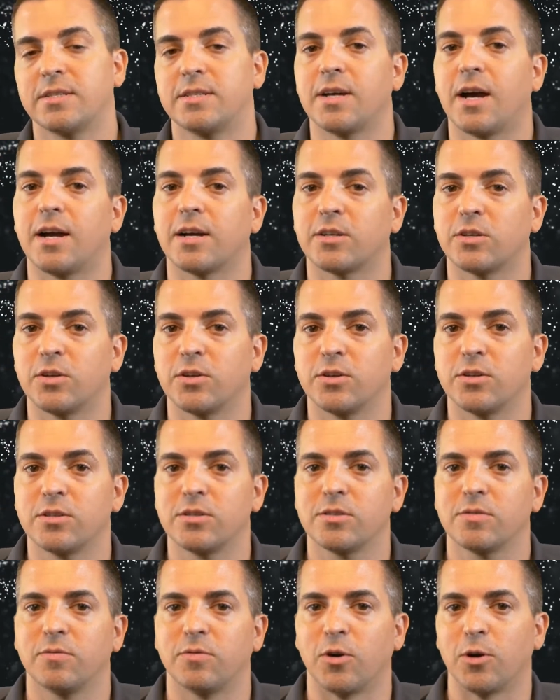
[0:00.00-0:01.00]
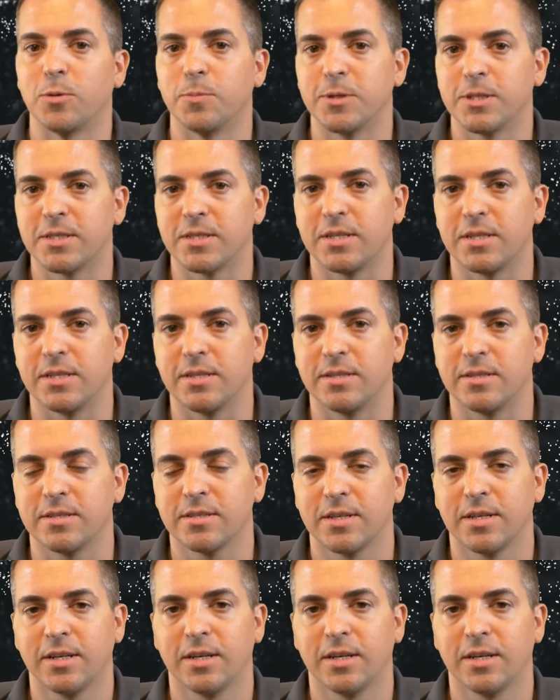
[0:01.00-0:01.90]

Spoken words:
doctors, pharmacies,